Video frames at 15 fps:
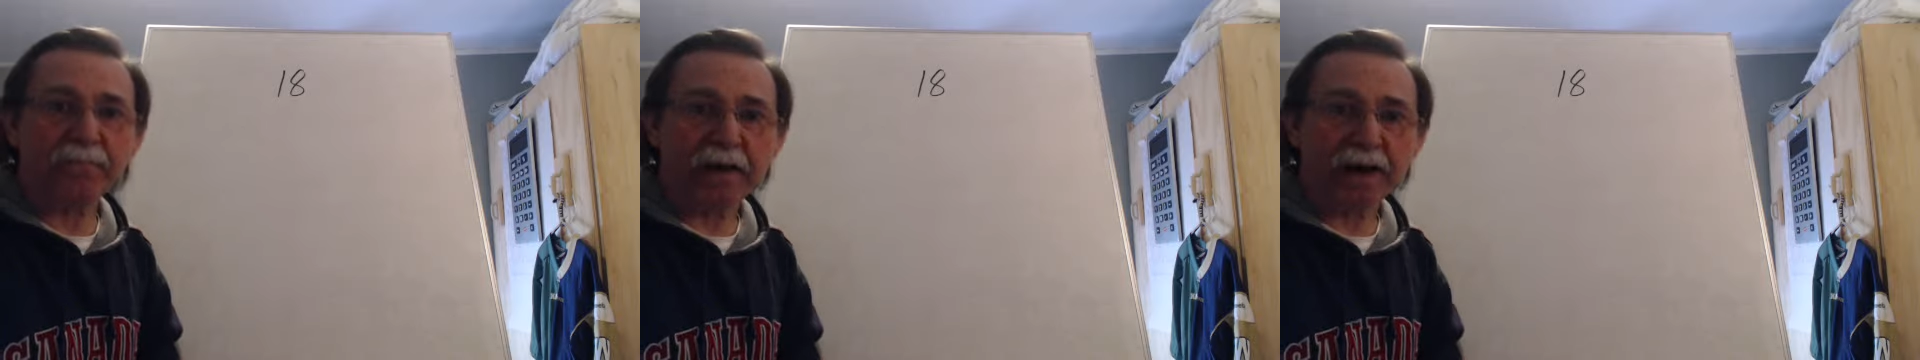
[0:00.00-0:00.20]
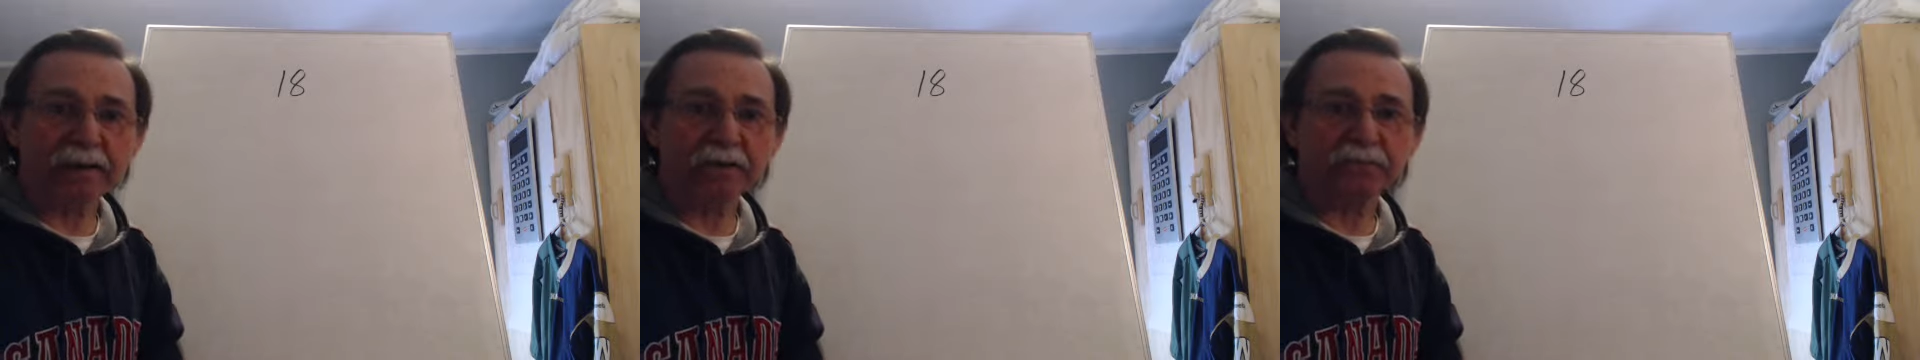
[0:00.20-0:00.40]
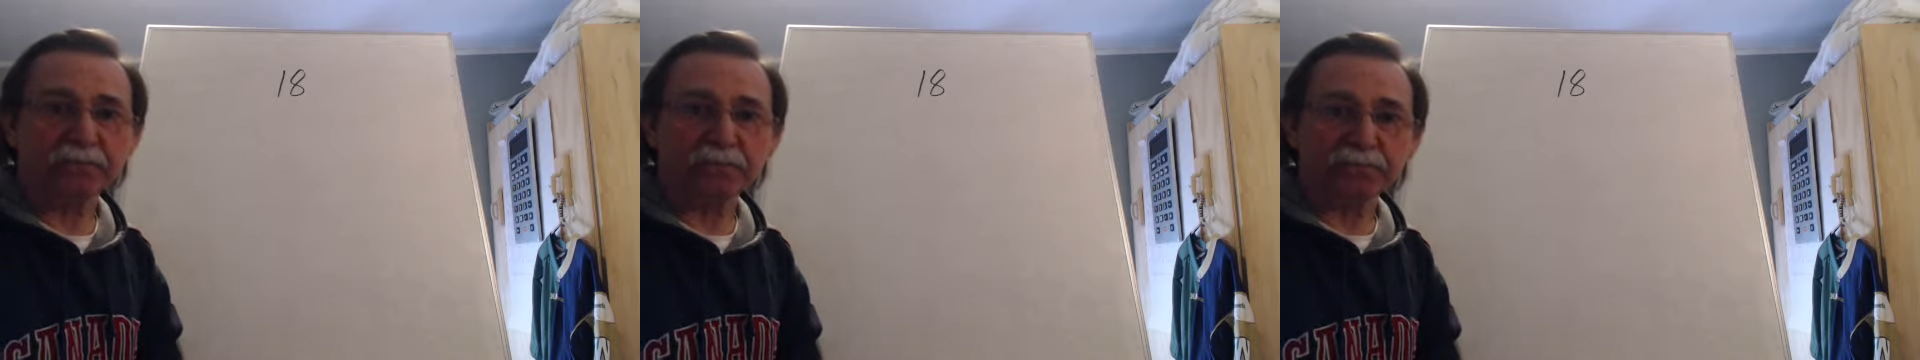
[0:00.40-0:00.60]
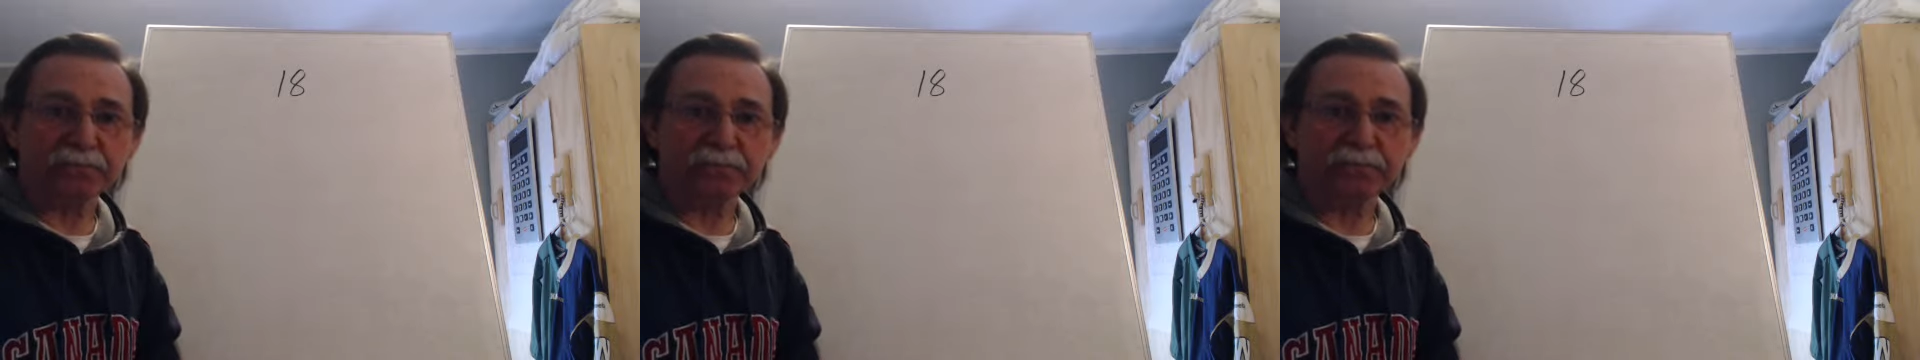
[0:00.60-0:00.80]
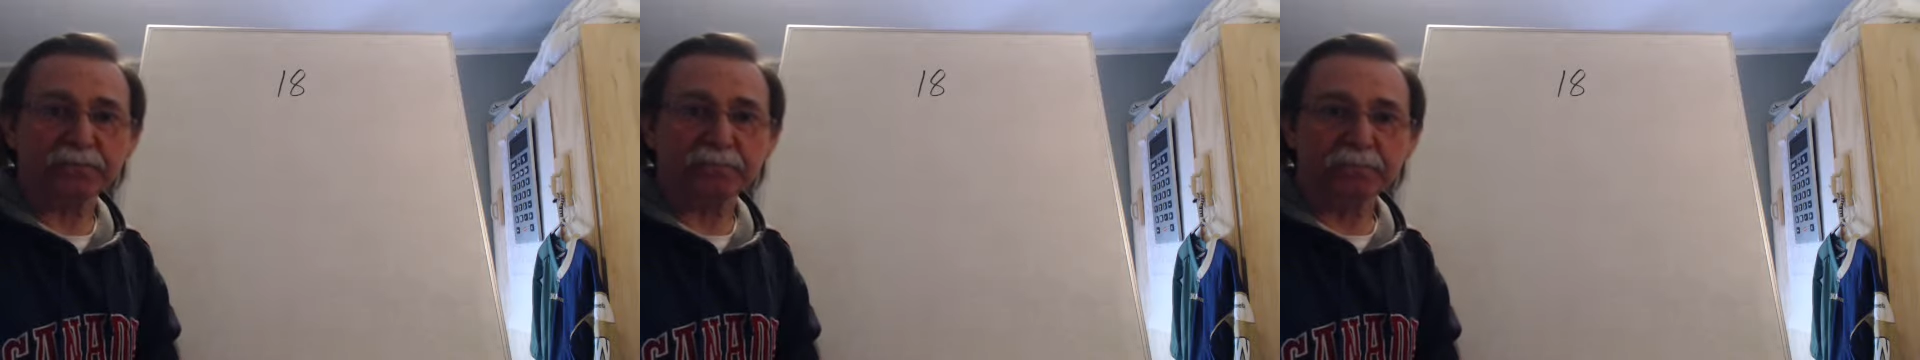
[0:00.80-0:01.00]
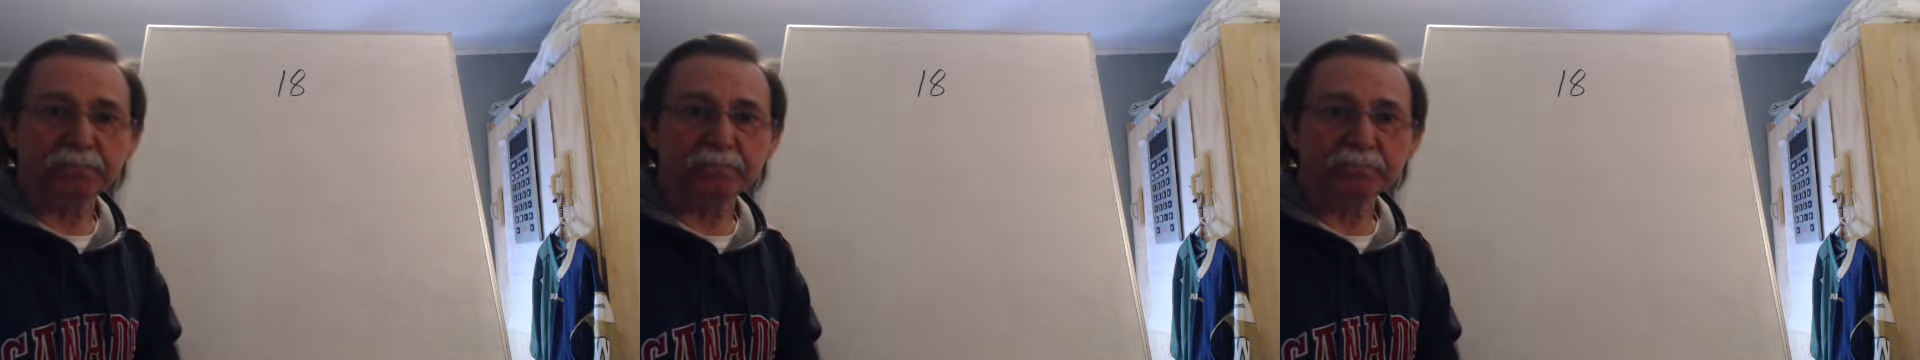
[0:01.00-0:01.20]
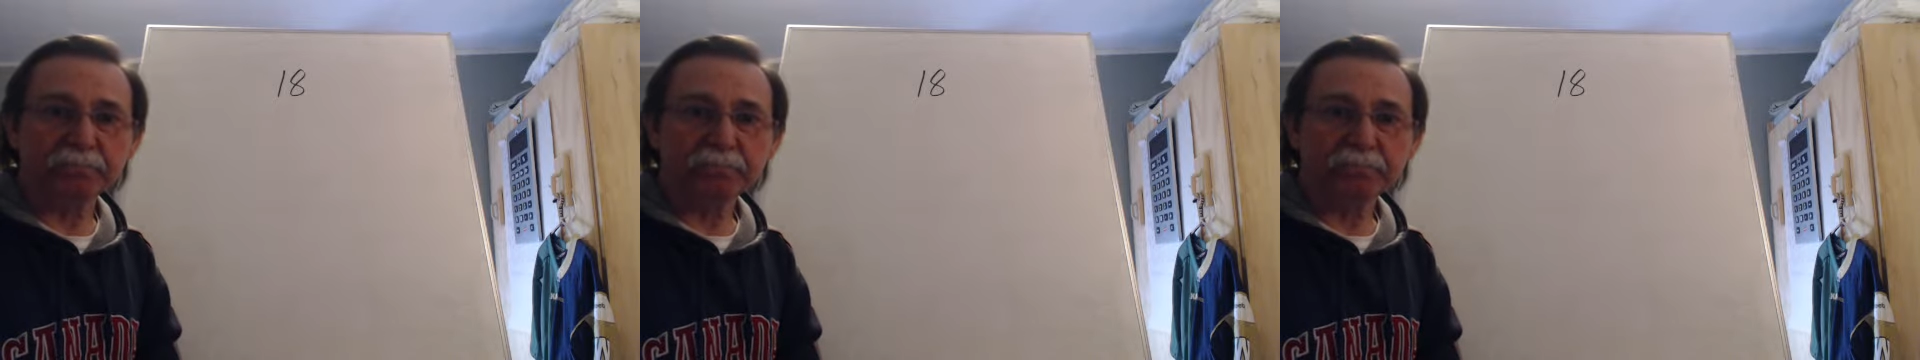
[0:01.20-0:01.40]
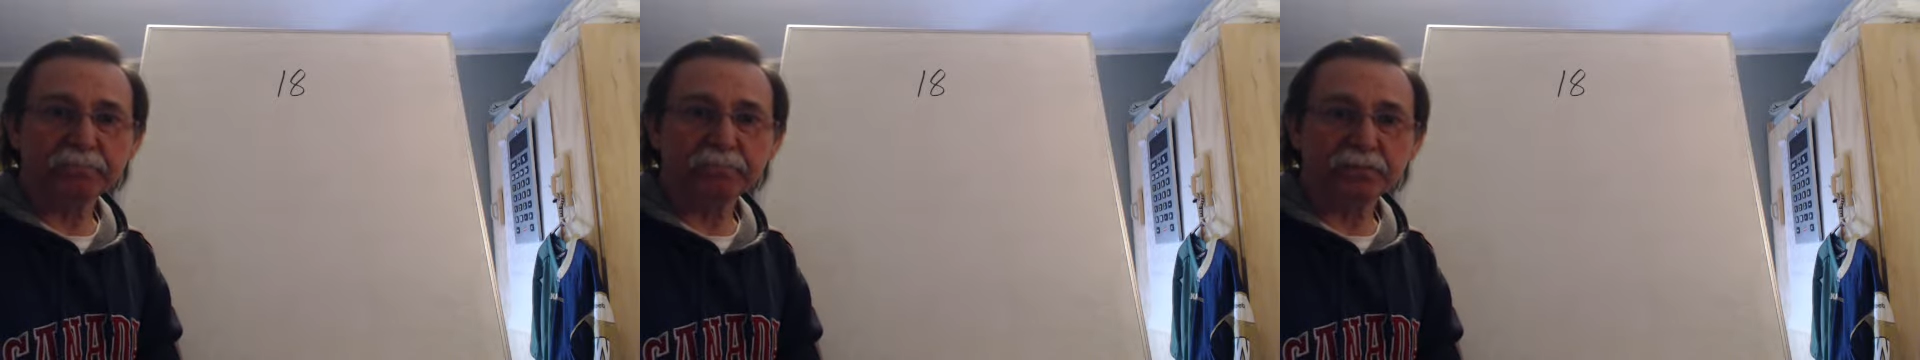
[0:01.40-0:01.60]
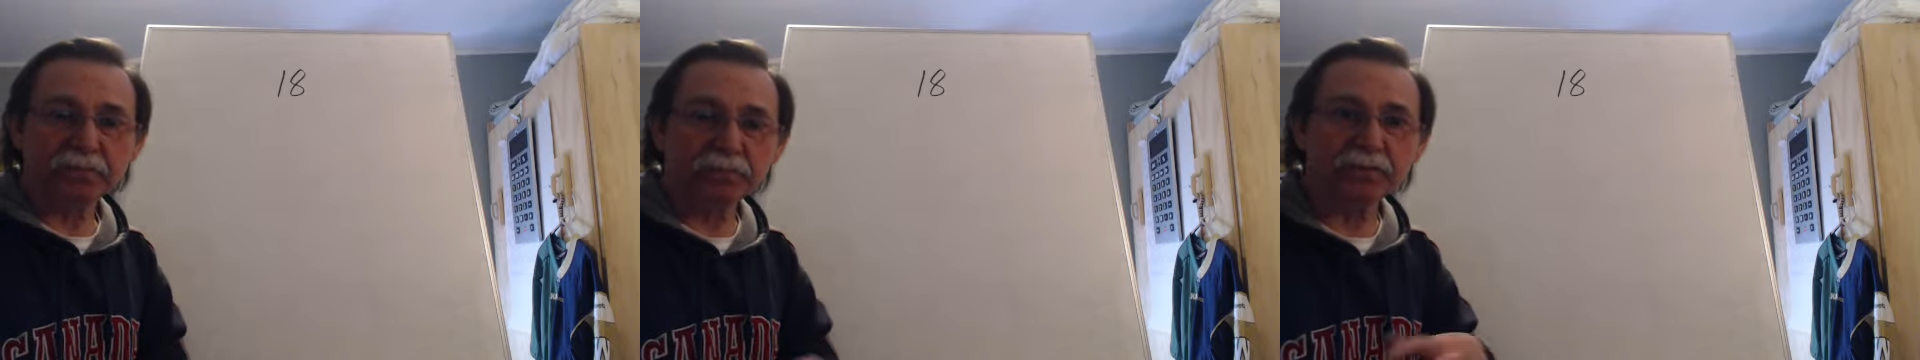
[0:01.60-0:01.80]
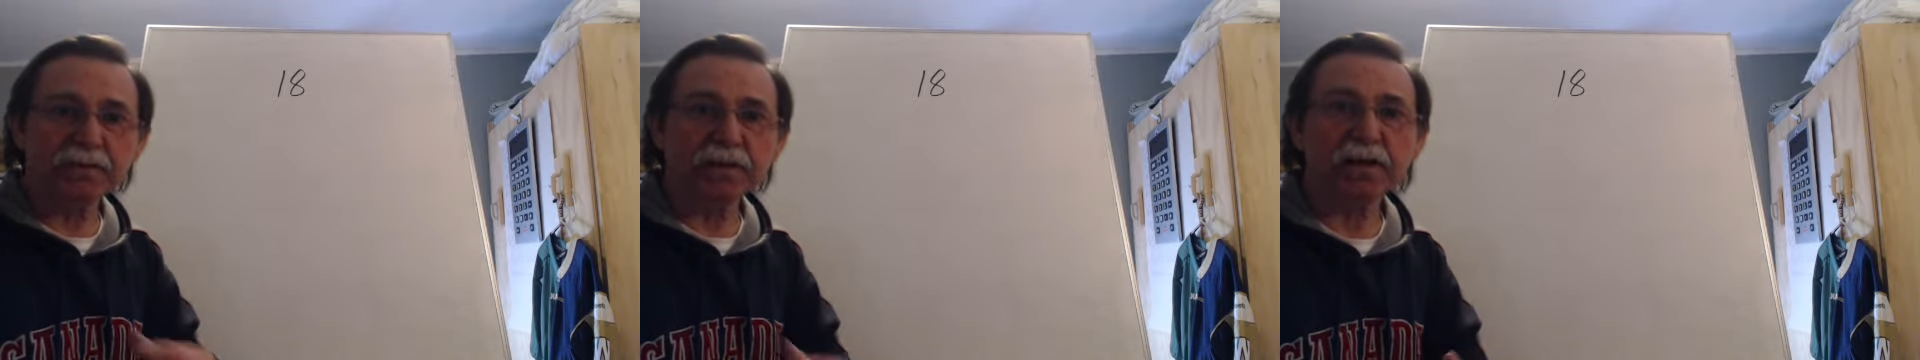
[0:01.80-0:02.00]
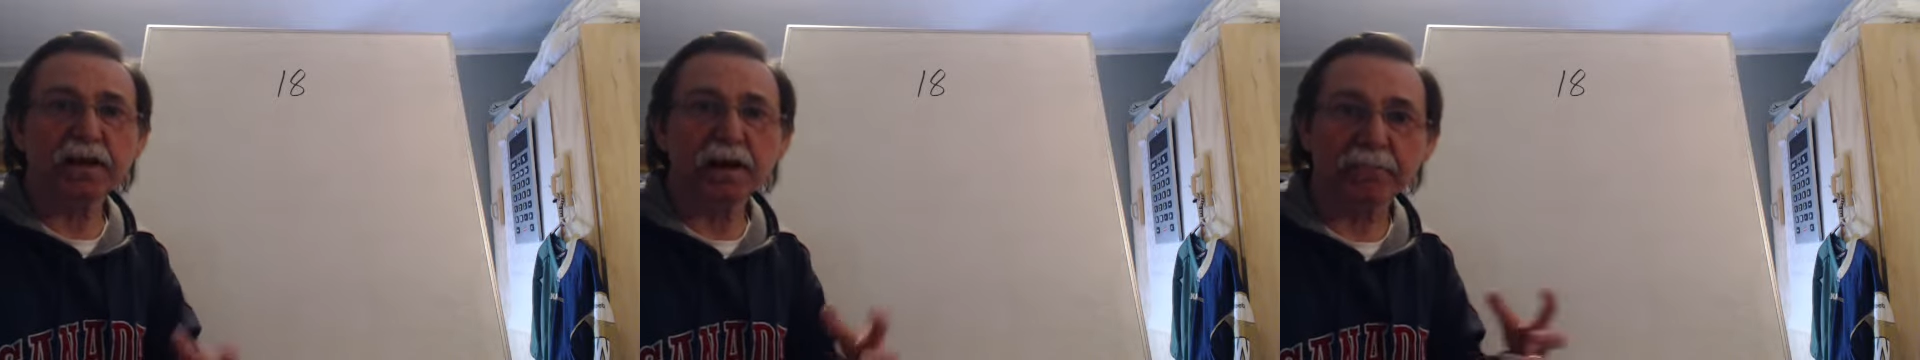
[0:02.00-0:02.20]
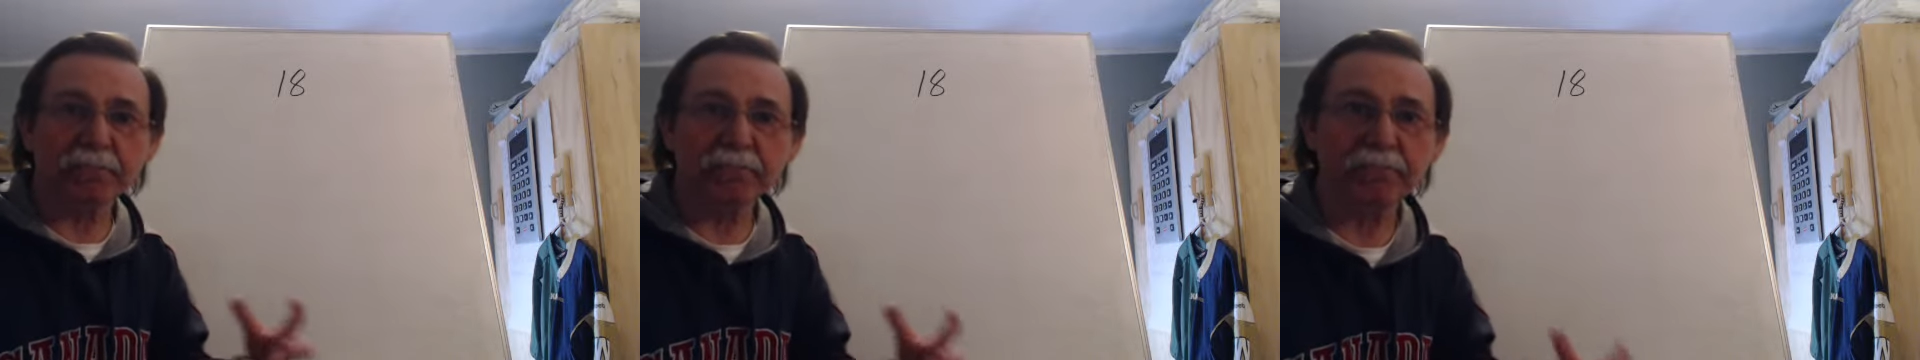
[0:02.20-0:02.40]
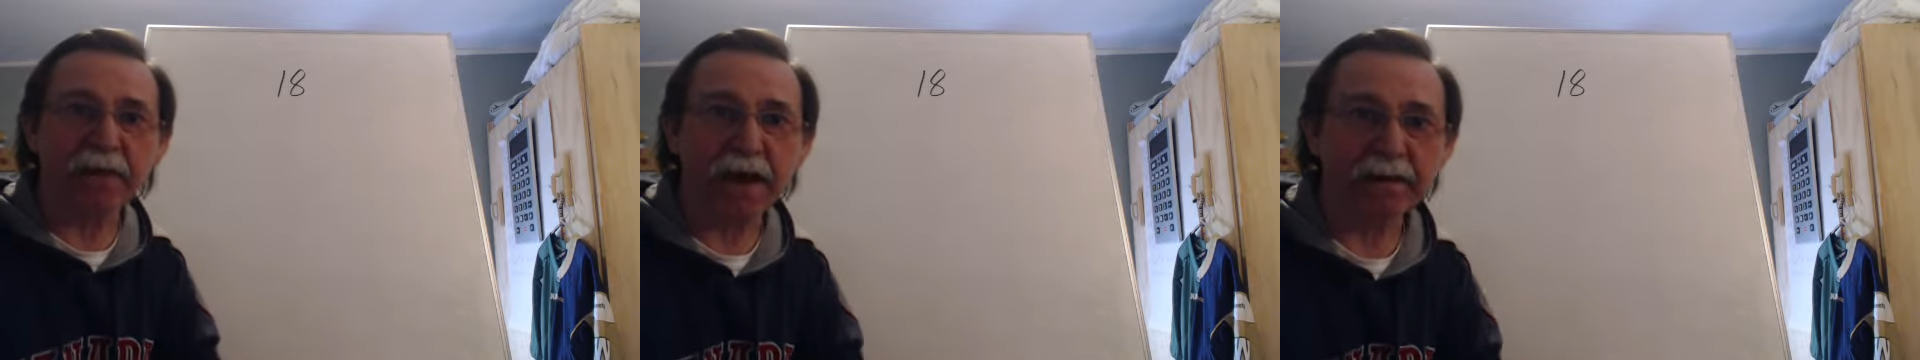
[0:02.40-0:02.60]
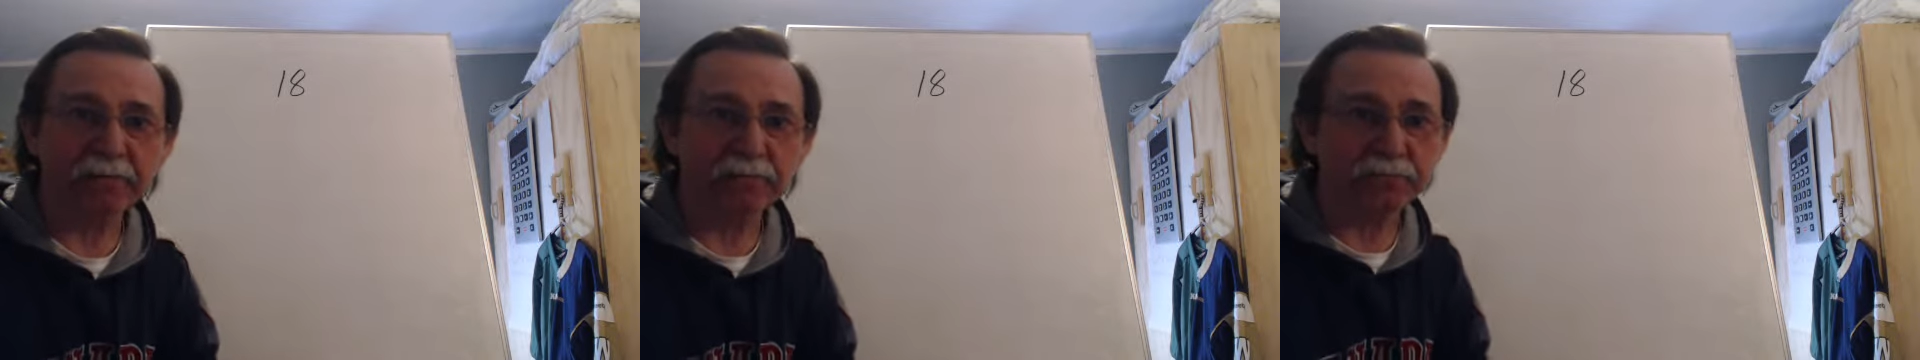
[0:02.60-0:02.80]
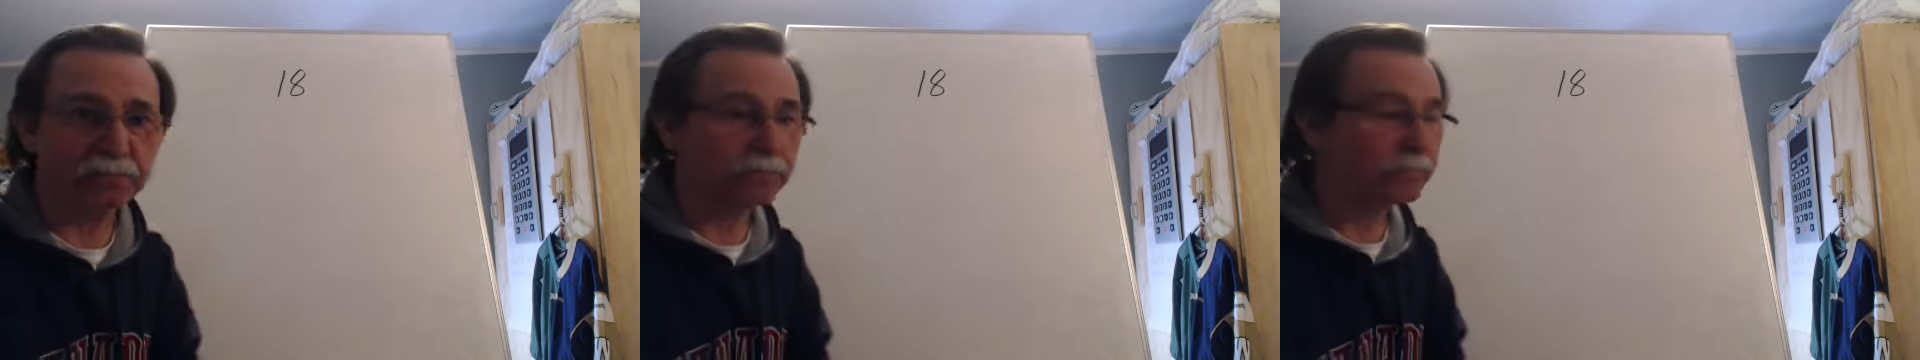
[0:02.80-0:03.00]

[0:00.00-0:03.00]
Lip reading: factors using a factor